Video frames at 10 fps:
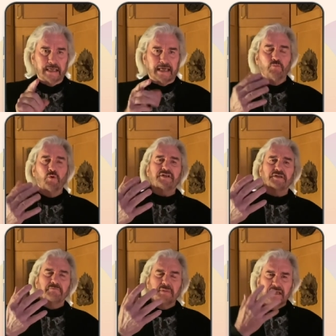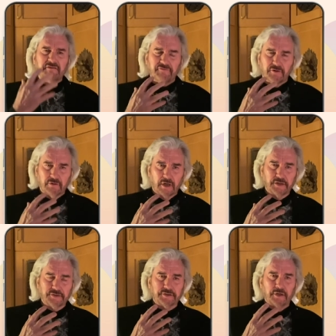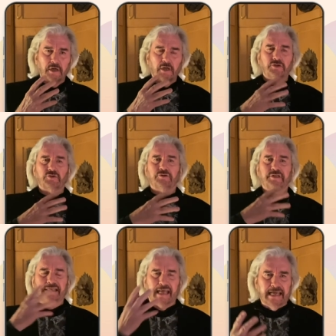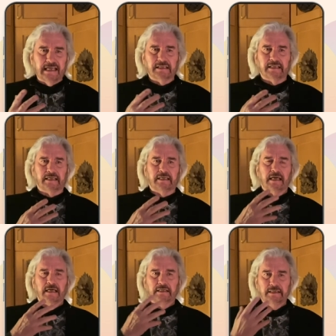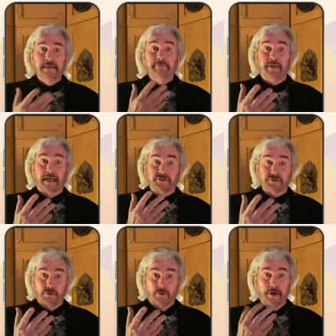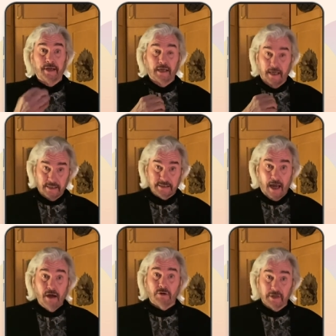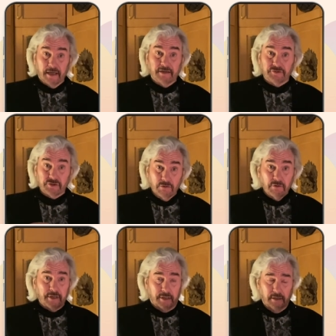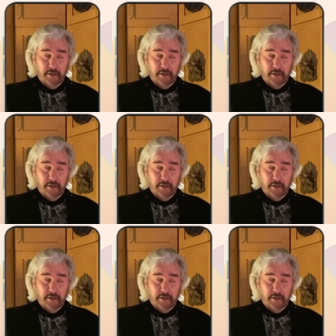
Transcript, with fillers: And what does it mean for us to daily live that story as our life story?